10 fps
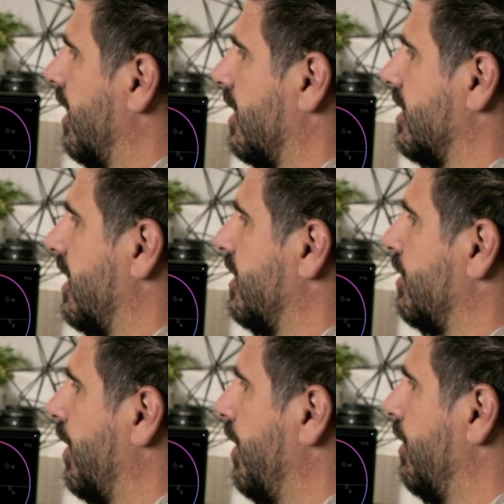Also
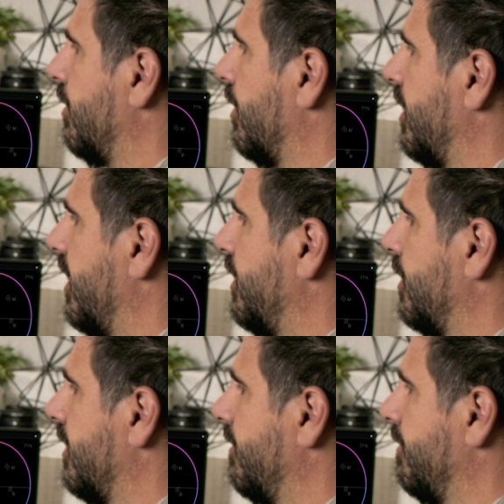has hue
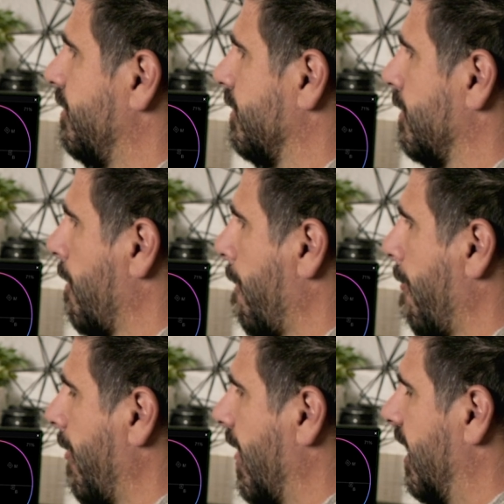rotation
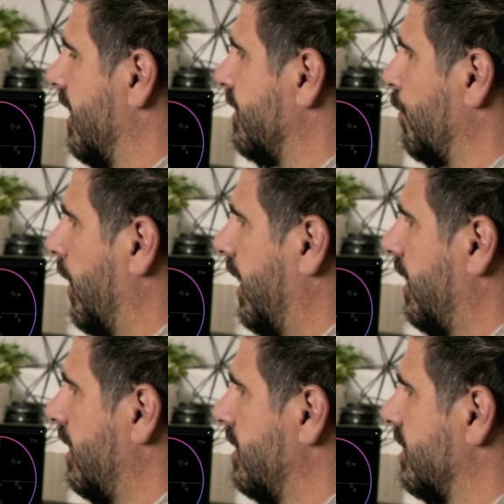as
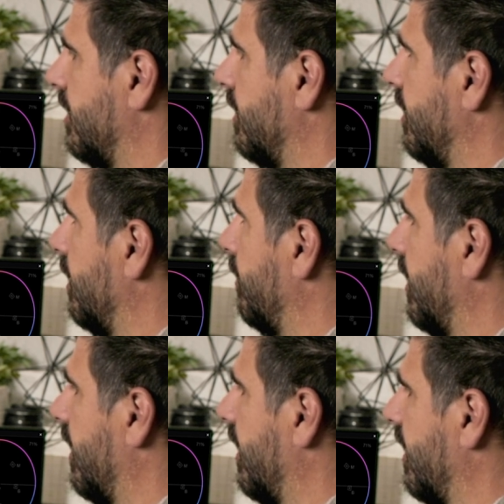well. So you can be
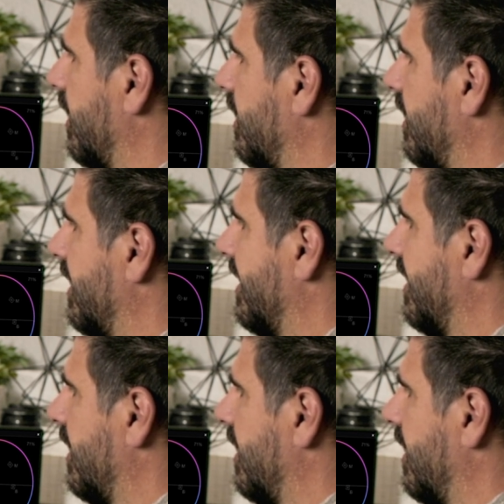like,
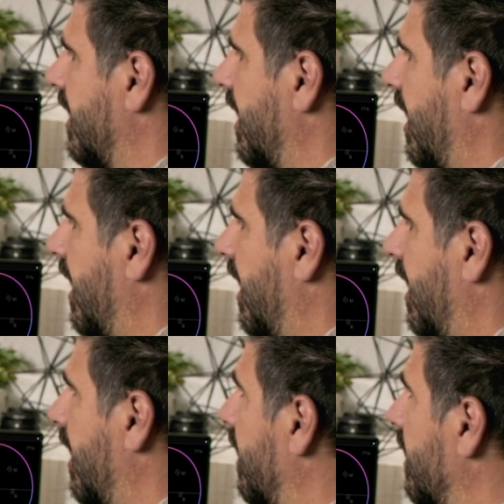
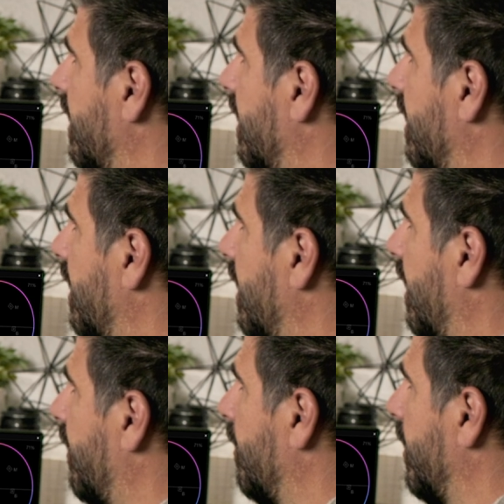I
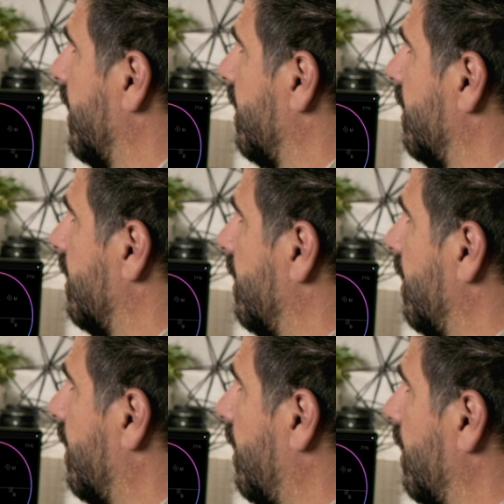want to make her
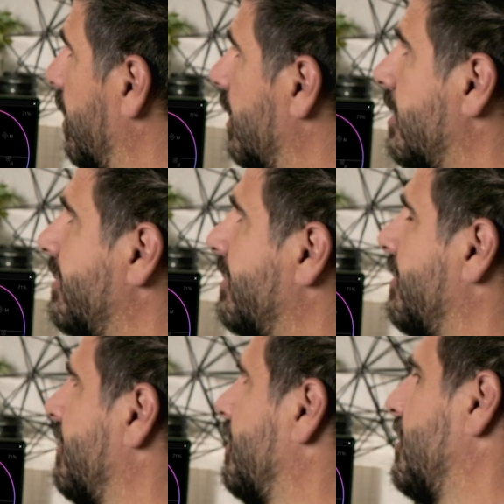the Hulk.
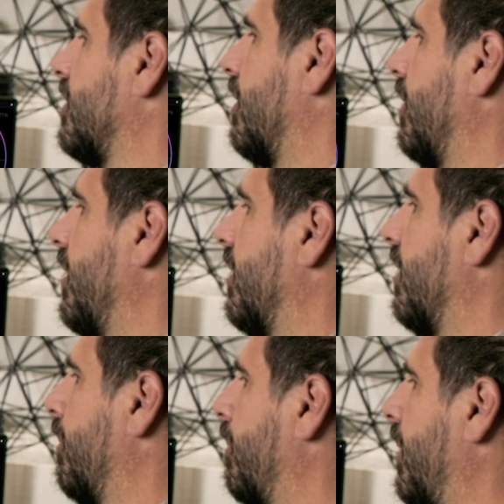So
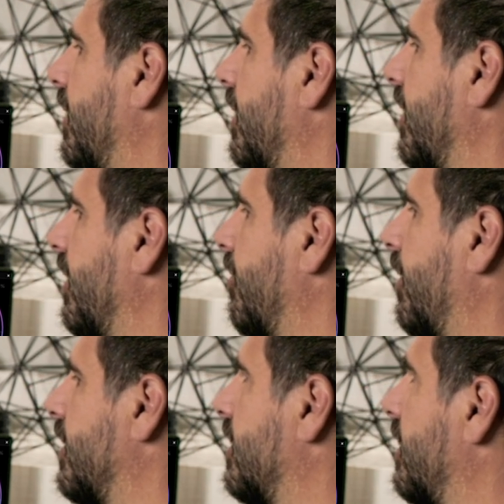hitting up on the
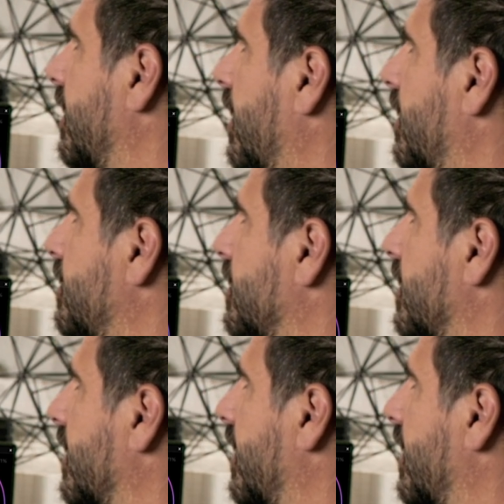reds and yellows, you can